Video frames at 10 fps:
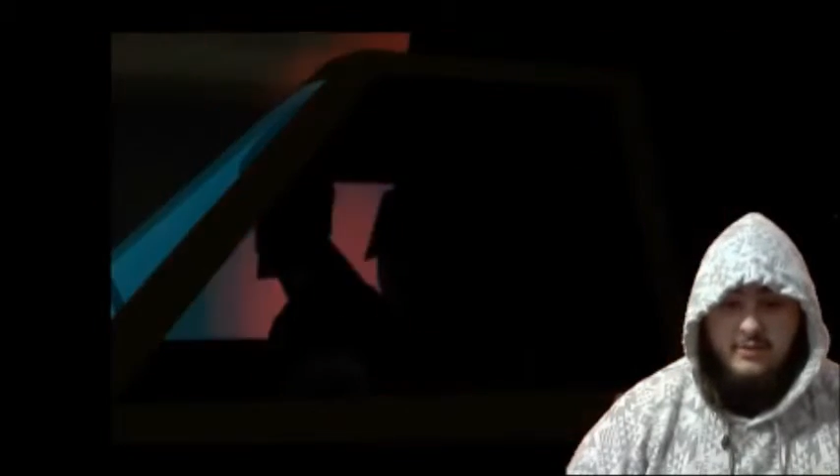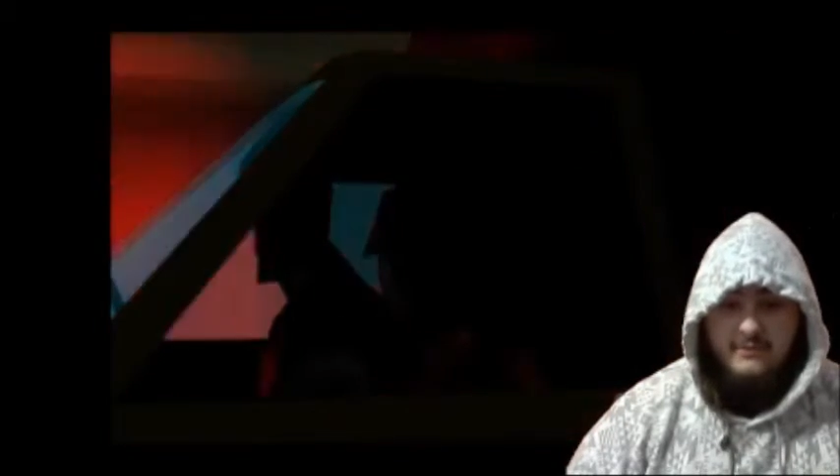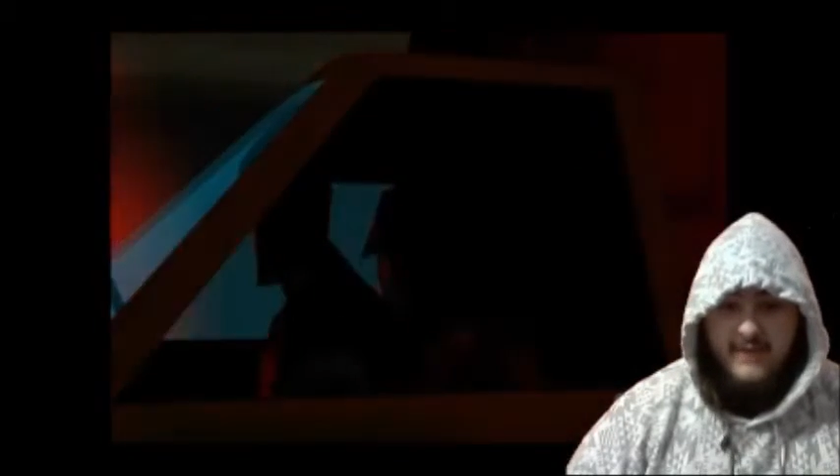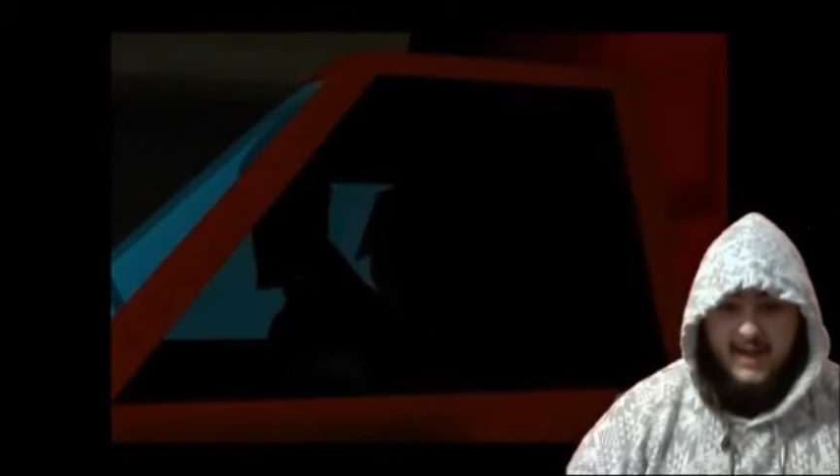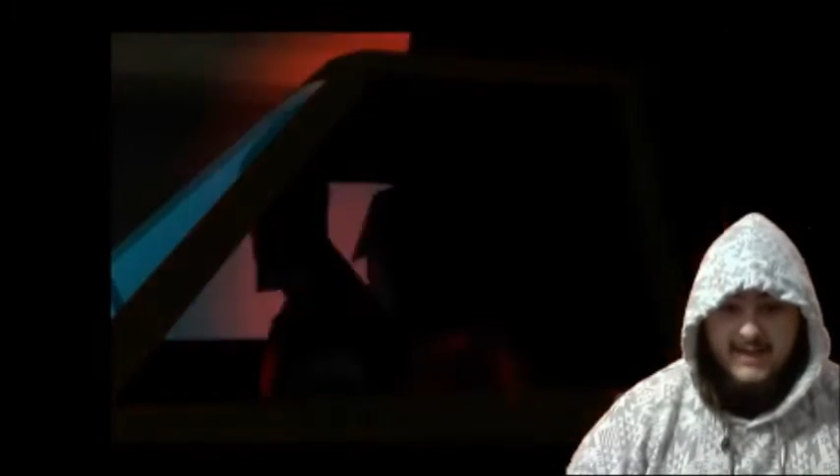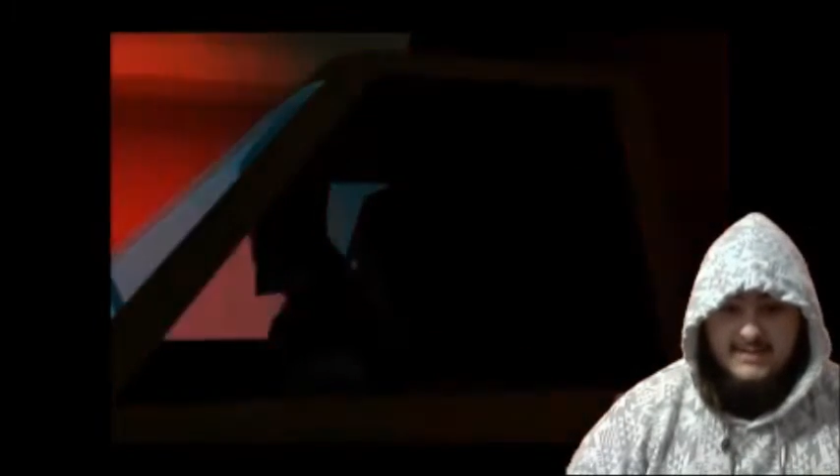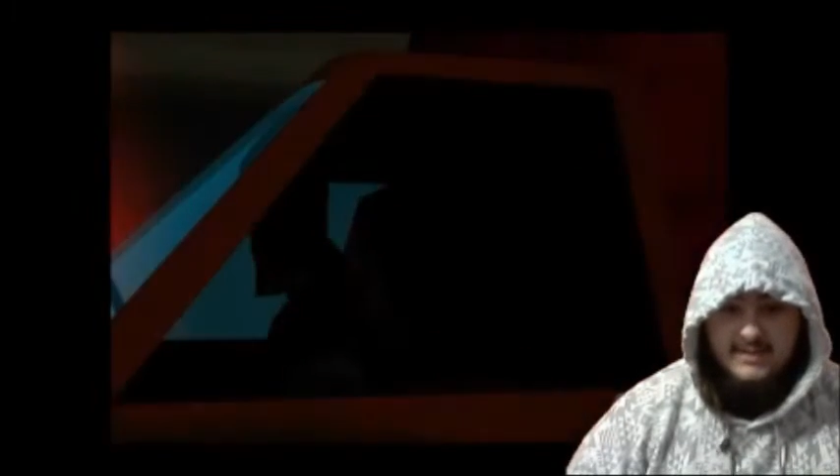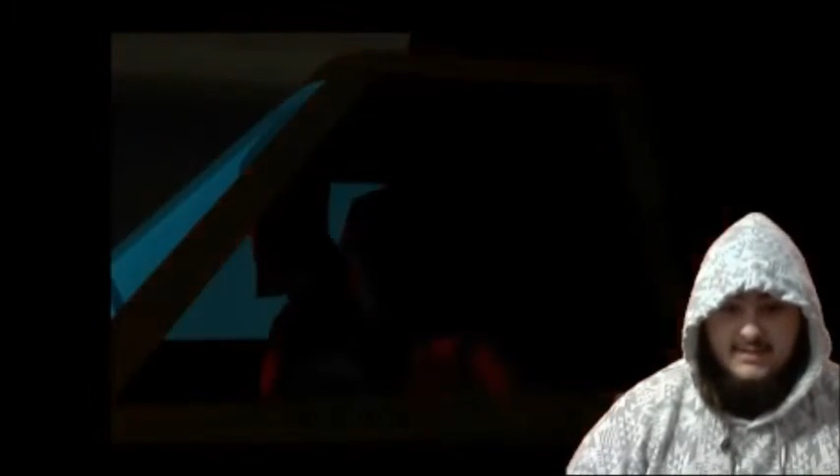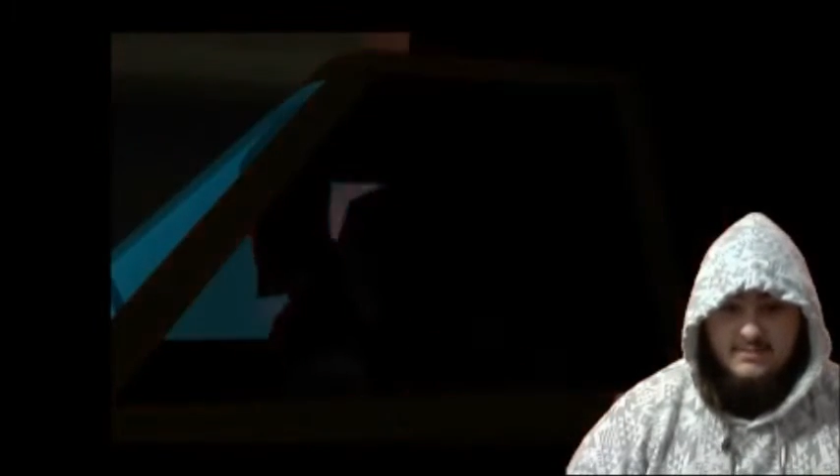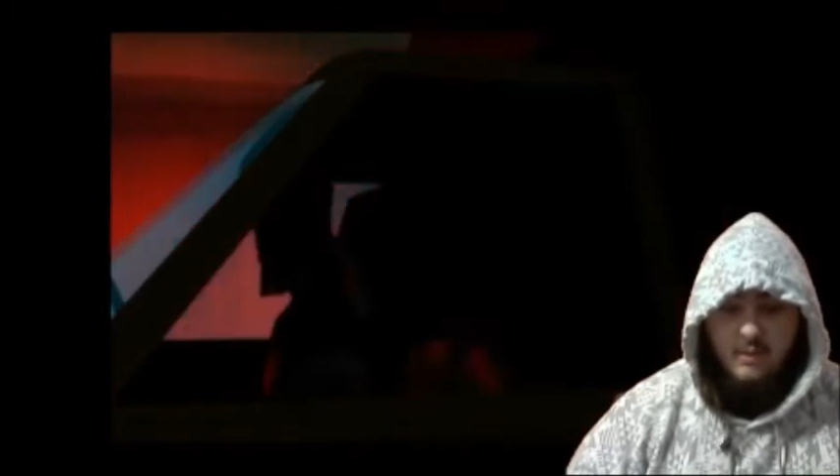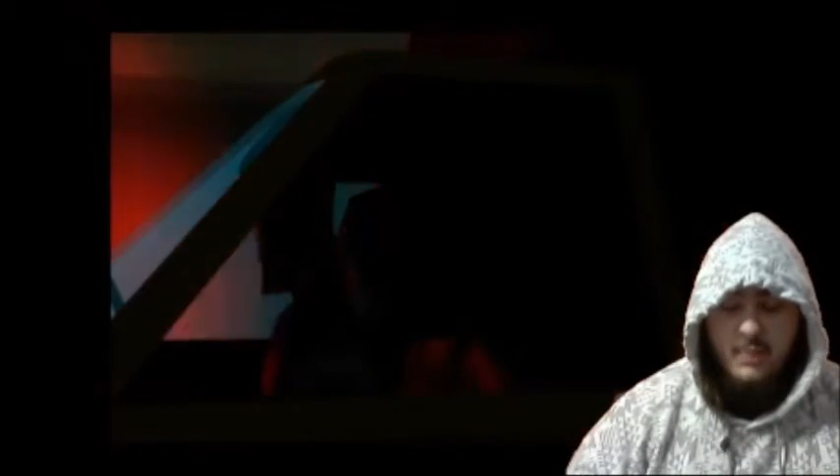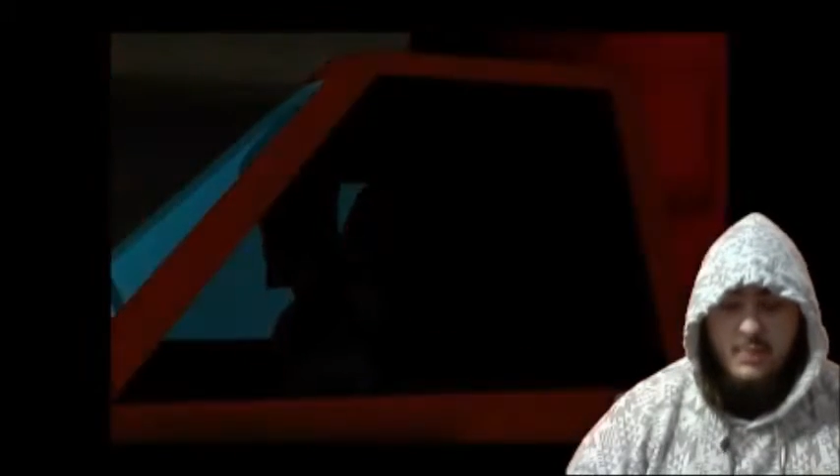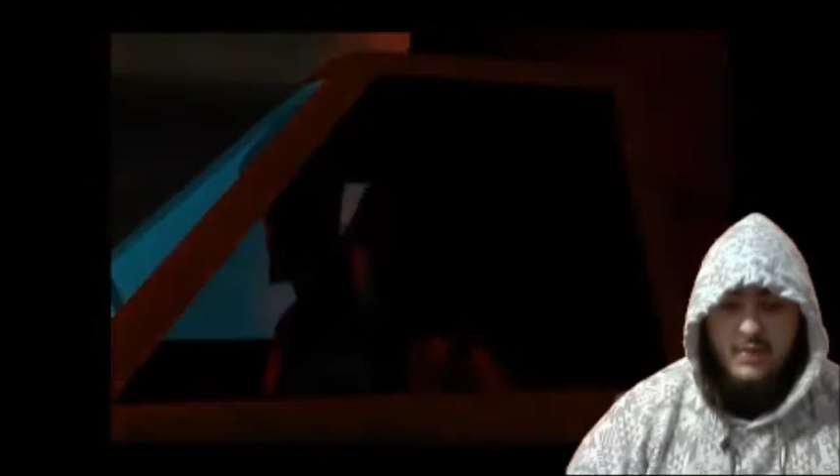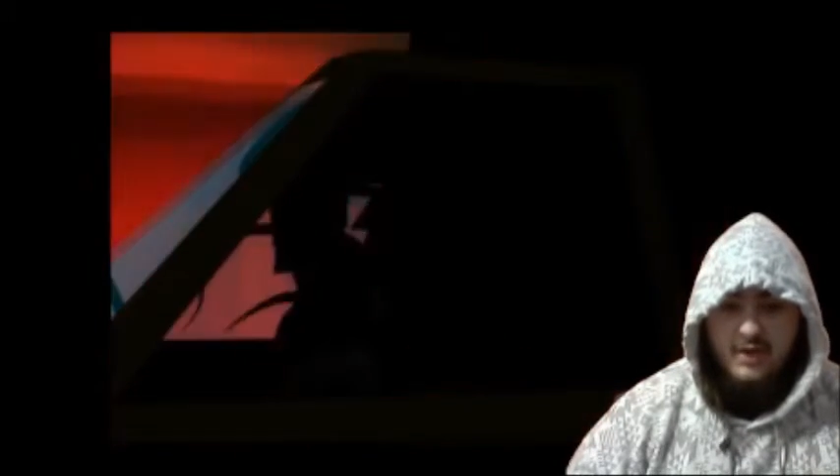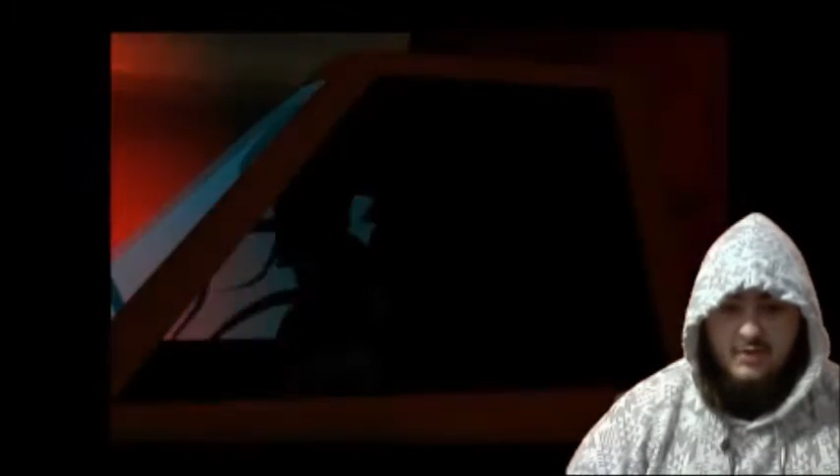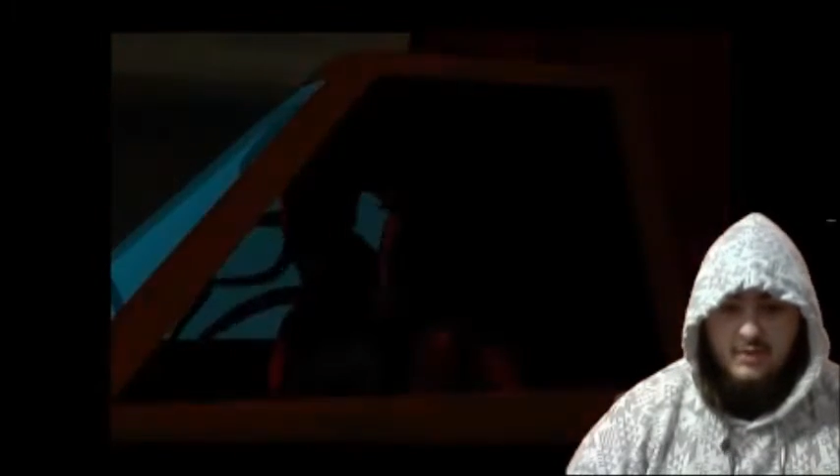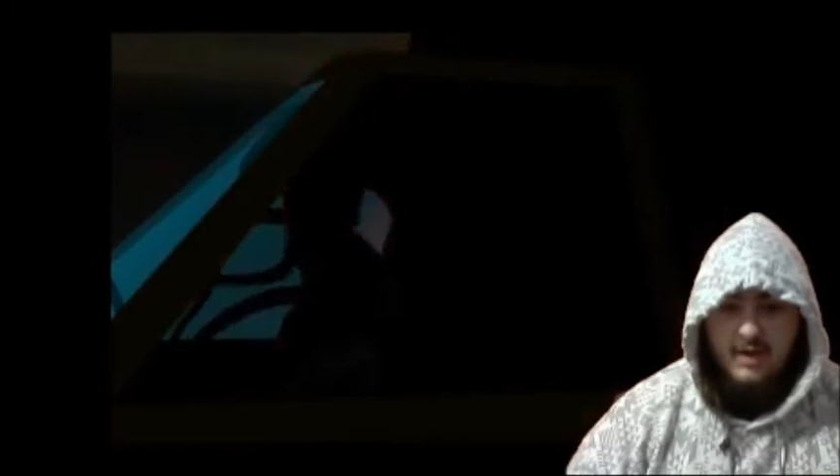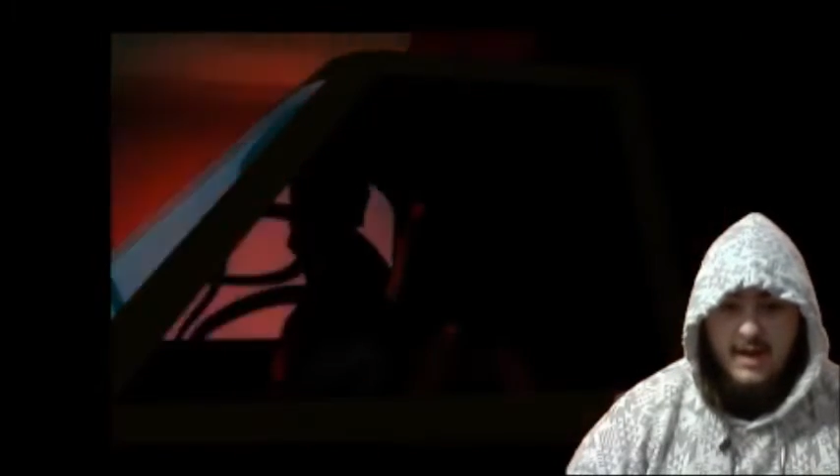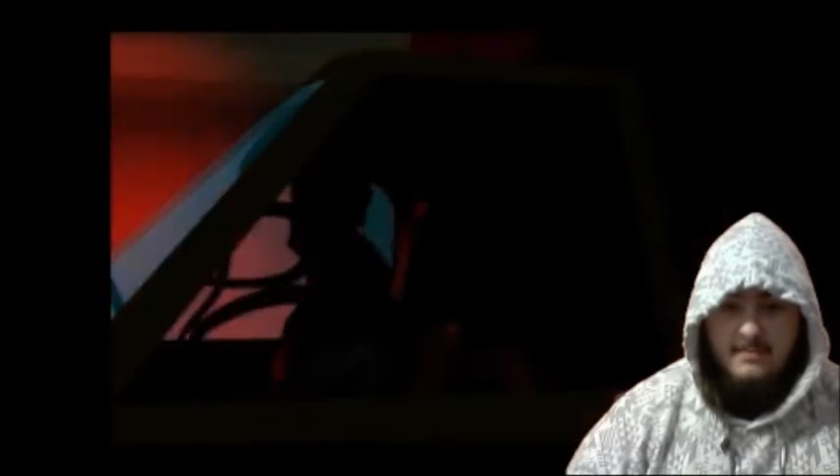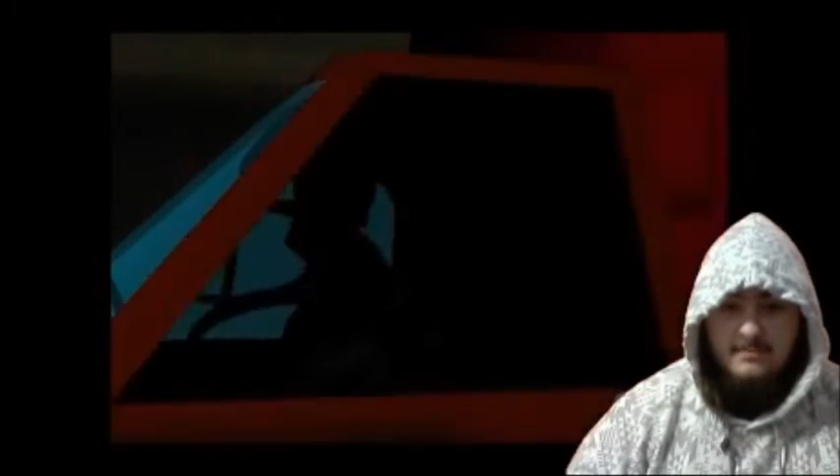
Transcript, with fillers: faces? What the crap?